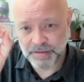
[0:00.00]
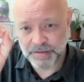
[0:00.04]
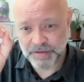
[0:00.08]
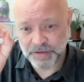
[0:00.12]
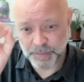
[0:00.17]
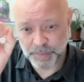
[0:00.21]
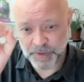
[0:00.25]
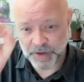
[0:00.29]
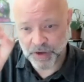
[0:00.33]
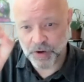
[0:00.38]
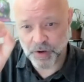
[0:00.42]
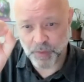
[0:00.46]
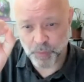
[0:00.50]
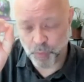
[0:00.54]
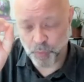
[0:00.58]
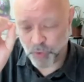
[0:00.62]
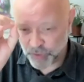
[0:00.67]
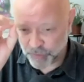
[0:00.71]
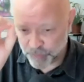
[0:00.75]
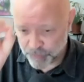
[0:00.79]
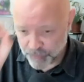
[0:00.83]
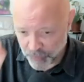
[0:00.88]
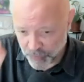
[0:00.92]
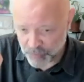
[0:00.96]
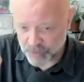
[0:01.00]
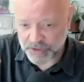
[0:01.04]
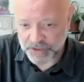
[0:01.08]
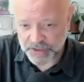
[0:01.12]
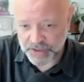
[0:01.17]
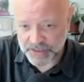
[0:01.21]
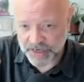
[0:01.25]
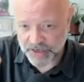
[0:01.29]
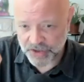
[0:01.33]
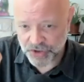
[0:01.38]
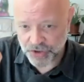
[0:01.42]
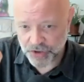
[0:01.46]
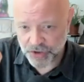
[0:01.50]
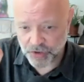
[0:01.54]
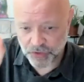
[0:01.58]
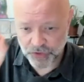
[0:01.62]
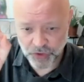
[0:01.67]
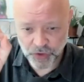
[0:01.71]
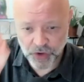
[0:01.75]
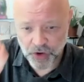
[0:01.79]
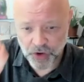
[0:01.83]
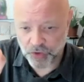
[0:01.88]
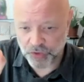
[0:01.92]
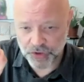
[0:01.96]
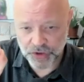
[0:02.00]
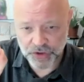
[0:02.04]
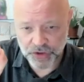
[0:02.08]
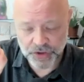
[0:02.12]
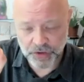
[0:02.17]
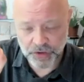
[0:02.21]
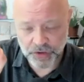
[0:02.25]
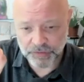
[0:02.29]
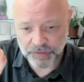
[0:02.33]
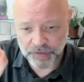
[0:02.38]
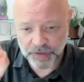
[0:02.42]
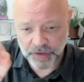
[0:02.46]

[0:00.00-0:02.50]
to become what you focus attention on, you're conscious of,